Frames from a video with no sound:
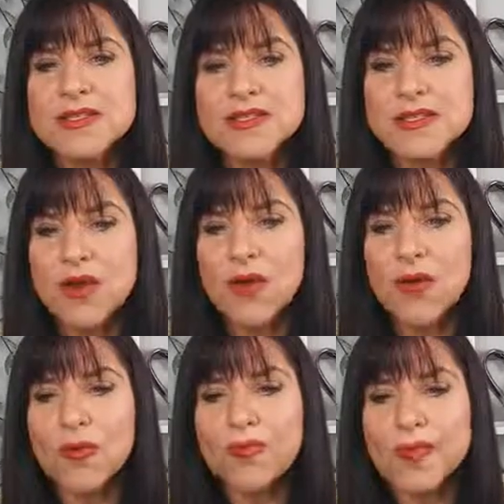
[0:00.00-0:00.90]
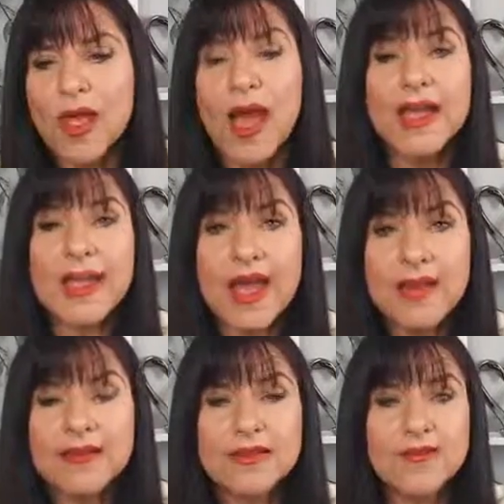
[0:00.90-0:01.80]
So
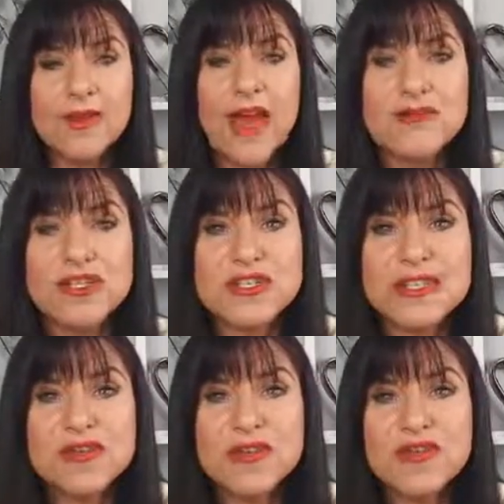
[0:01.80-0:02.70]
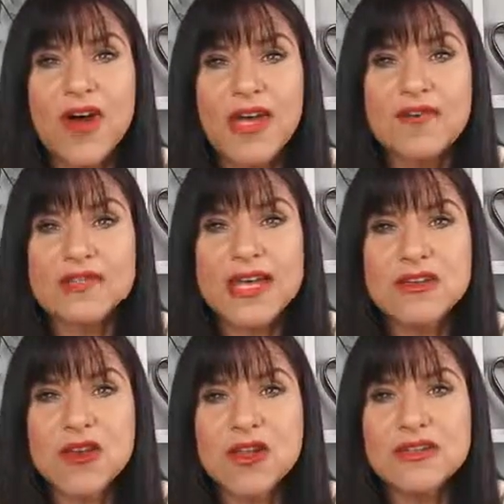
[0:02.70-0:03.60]
again, you have just even $5 or
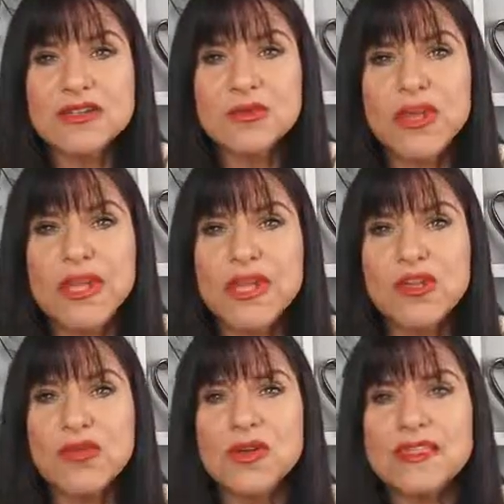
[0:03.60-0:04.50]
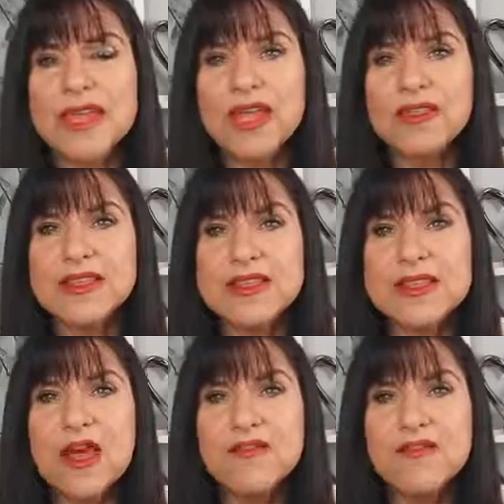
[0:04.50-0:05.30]
$10 a week, and you can take this